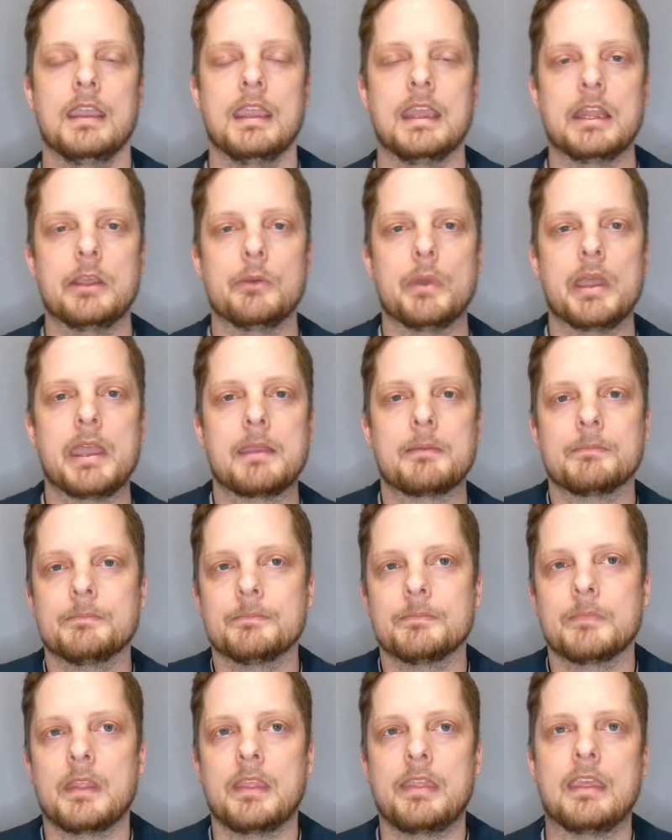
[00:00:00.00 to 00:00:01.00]
Anyway,
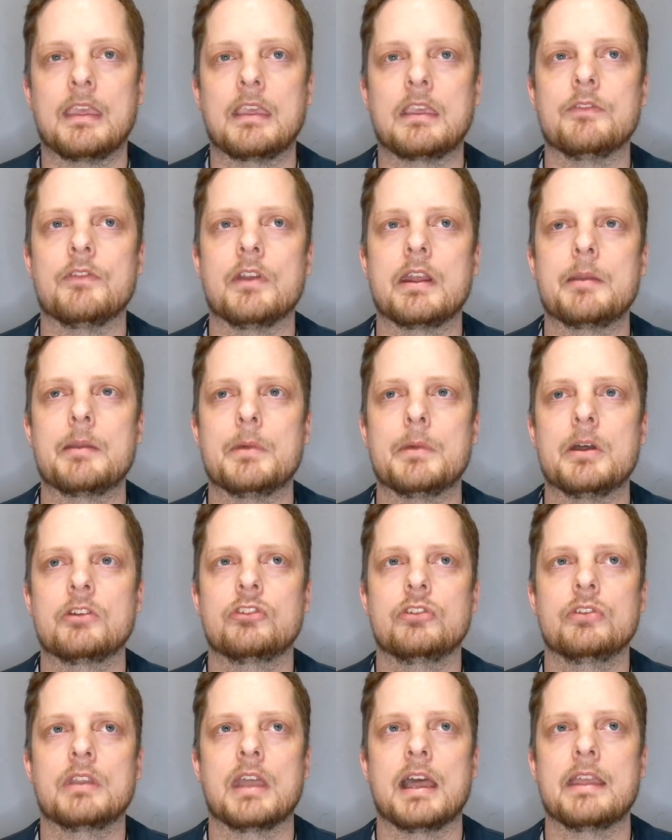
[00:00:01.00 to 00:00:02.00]
thank you very
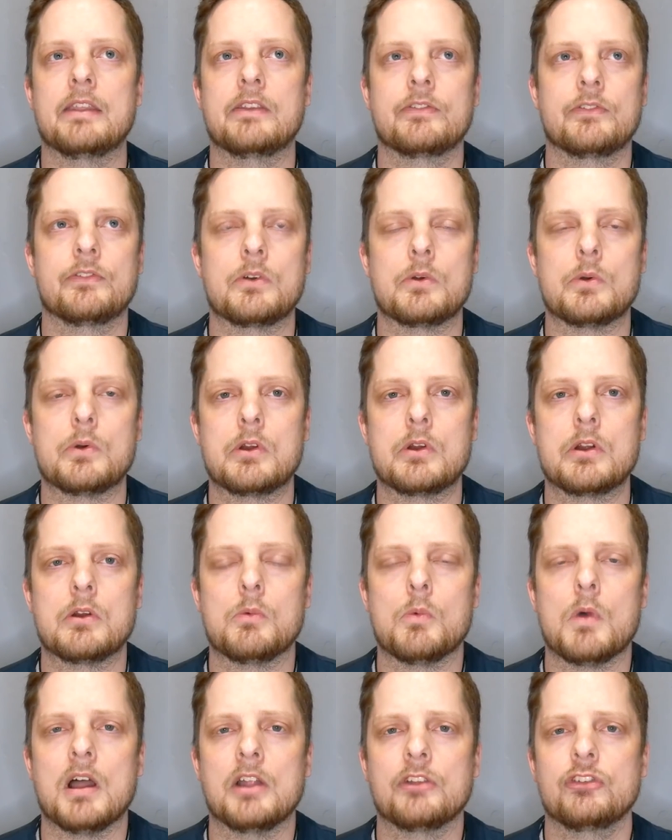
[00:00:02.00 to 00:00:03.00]
much you guys
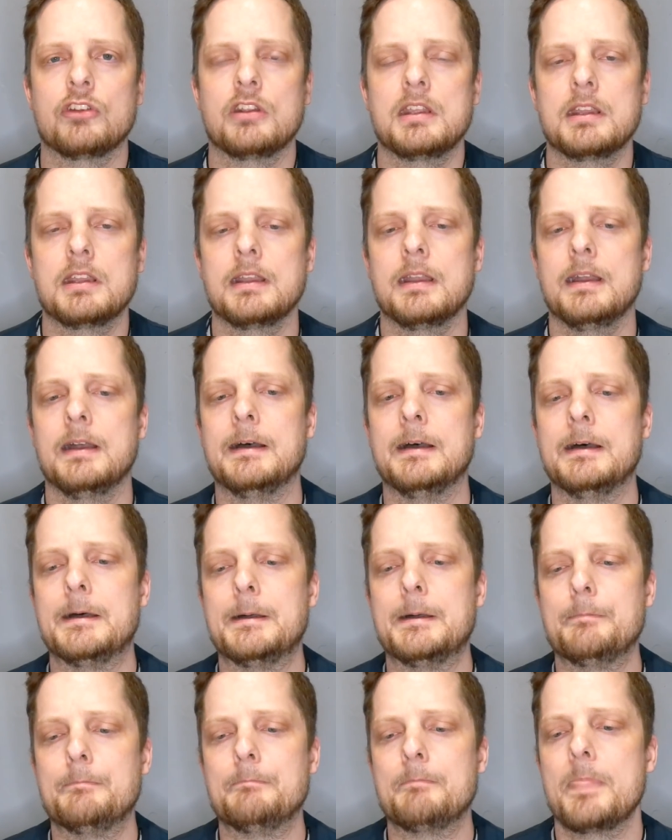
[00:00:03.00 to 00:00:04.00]
for watching.
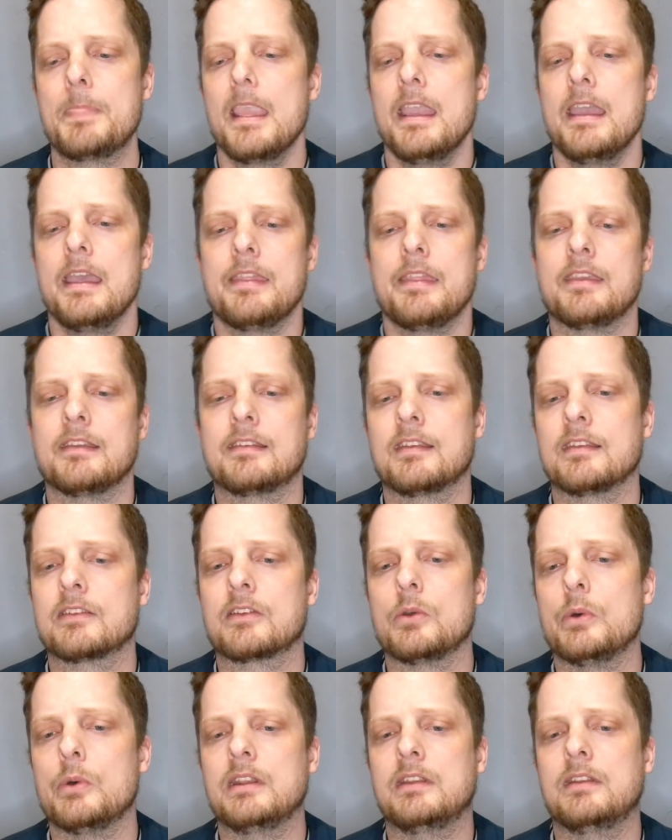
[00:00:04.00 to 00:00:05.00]
Um, this
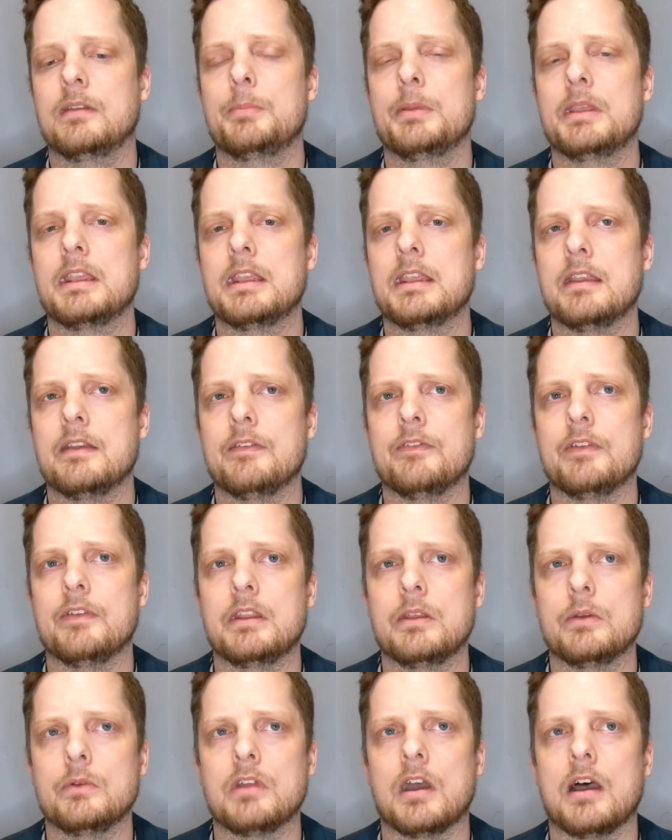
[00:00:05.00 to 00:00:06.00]
is going to be a
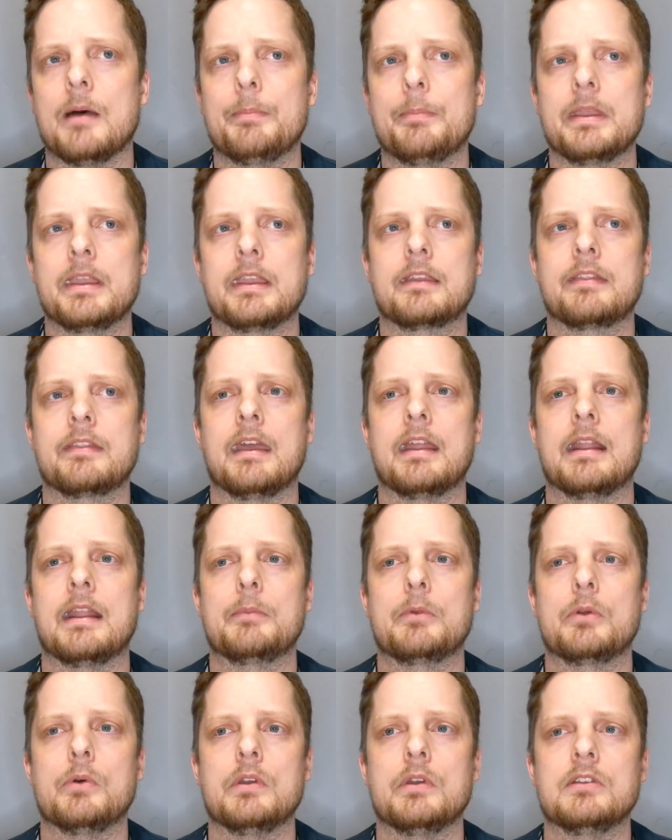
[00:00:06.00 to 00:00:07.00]
video topic that
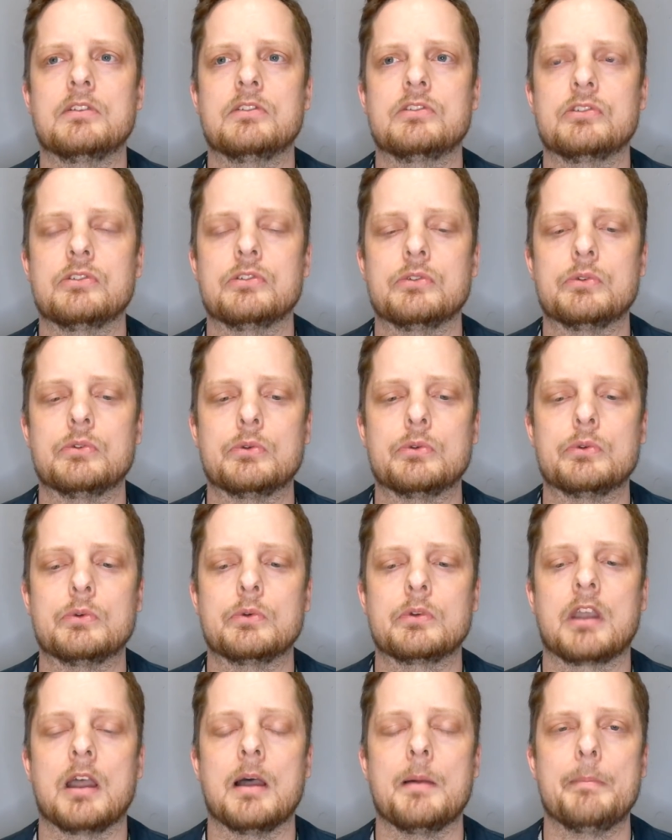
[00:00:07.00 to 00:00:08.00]
I'm going
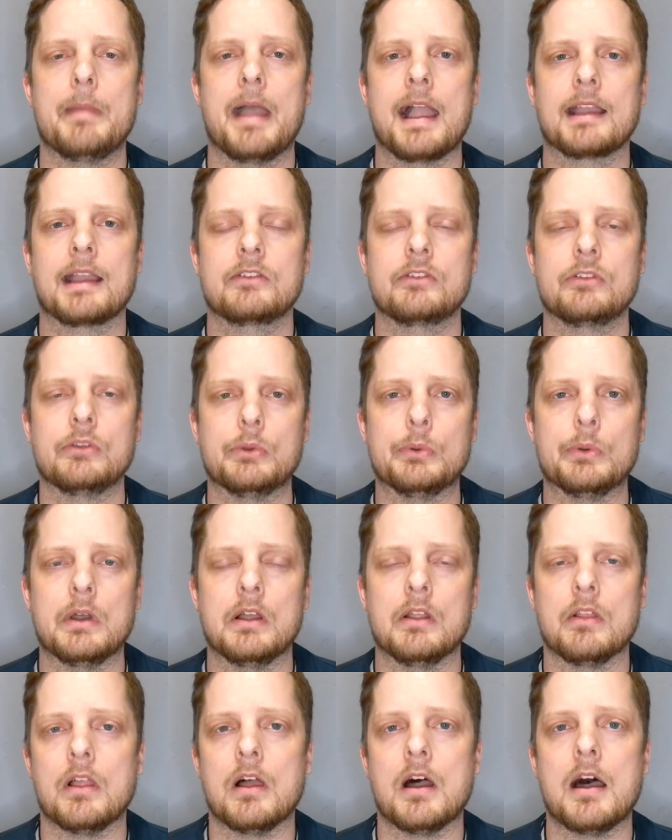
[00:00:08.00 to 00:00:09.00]
to come back to
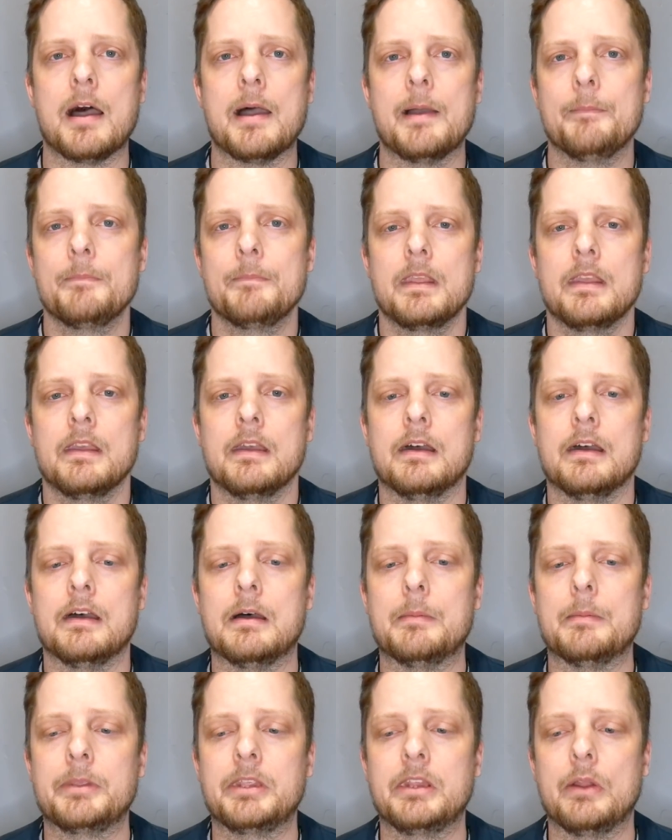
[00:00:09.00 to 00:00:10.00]
a lot.
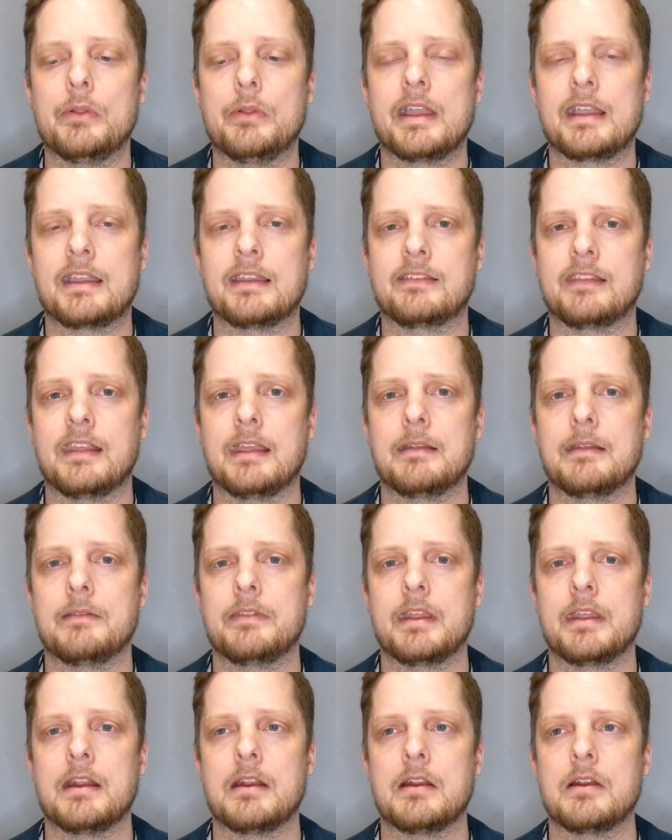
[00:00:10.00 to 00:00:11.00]
Um, you know, like I
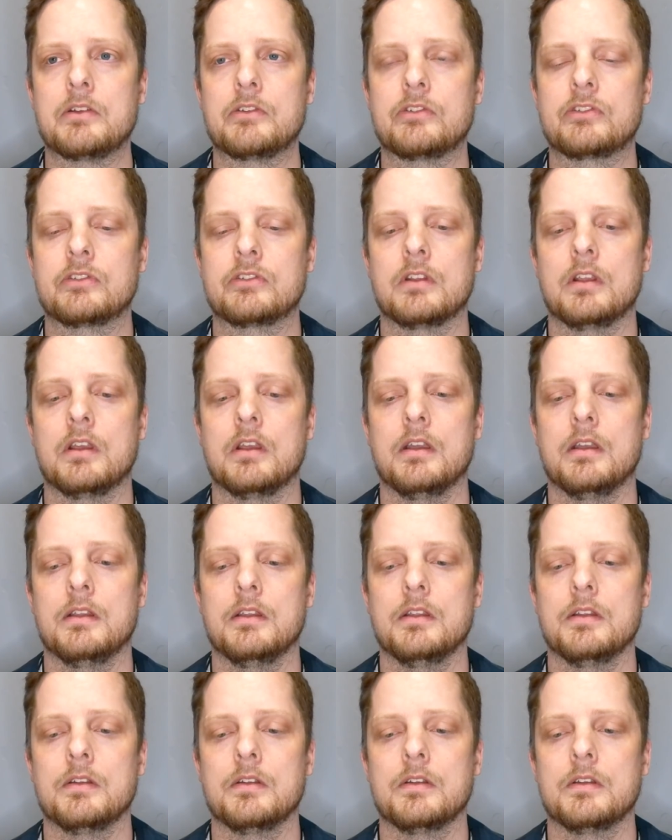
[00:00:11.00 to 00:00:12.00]
said, there's
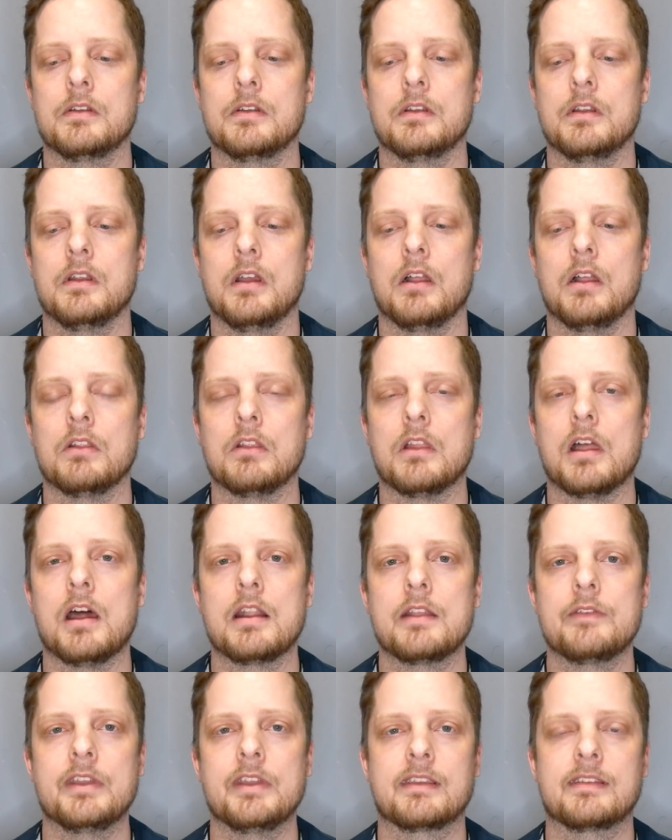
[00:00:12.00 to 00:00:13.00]
a
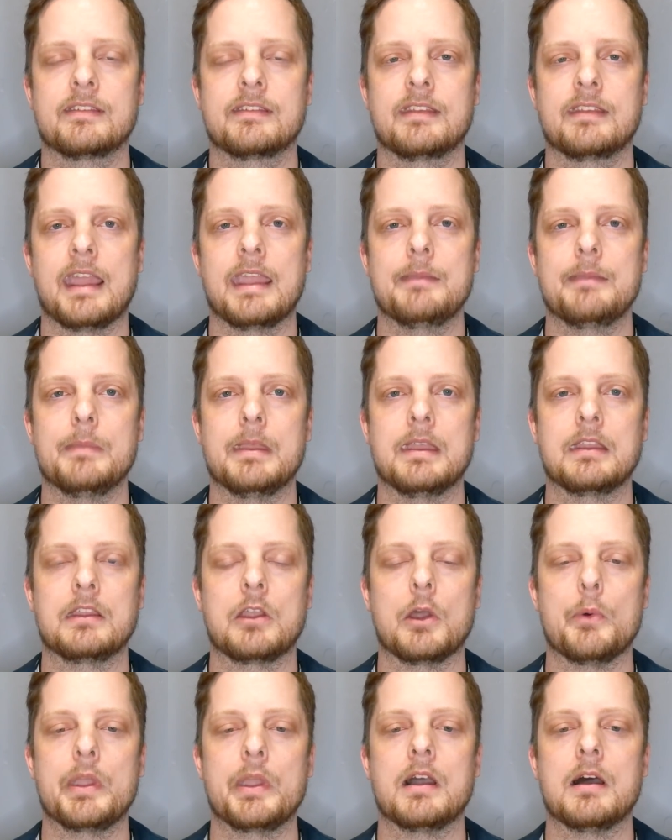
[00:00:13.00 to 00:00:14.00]
lot of
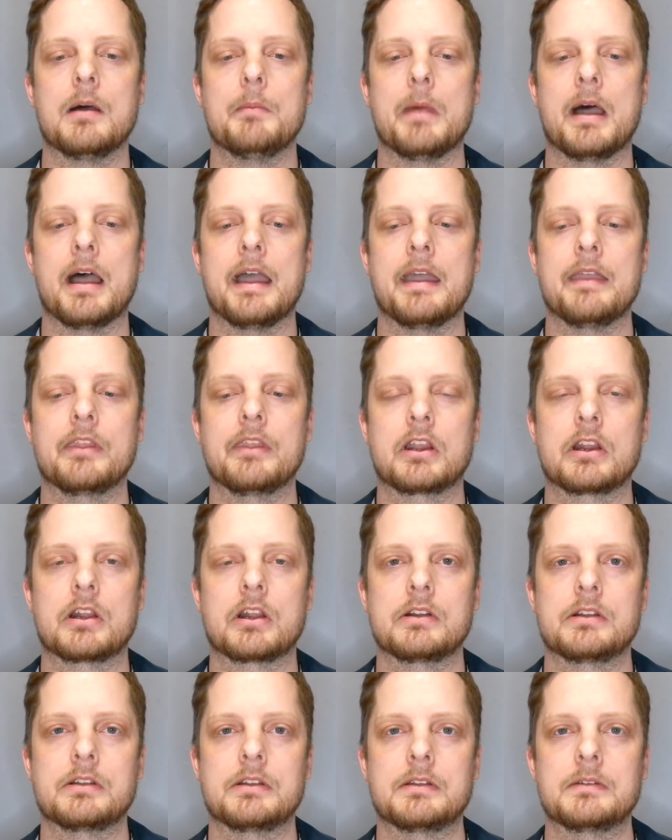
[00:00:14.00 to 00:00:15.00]
excitement going on behind the
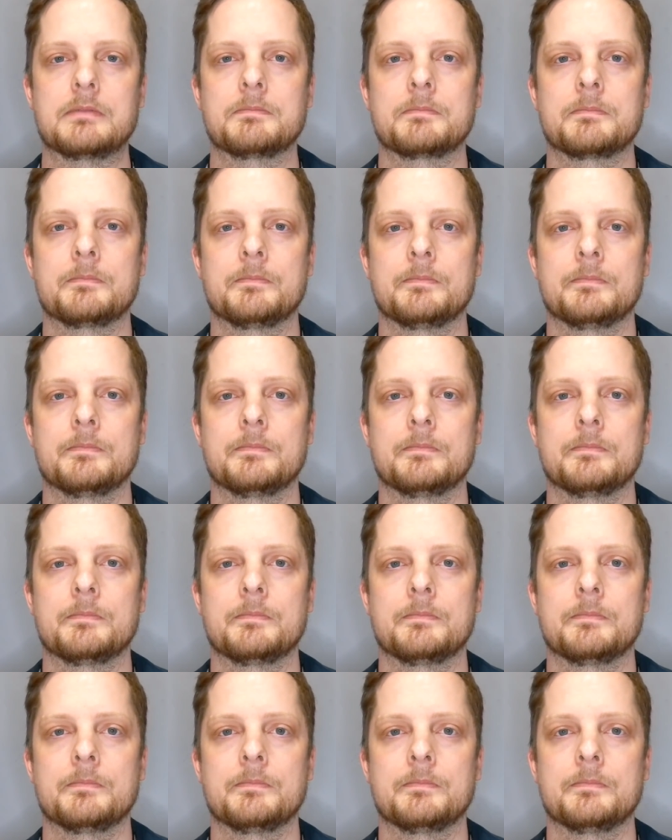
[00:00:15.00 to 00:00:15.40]
curtain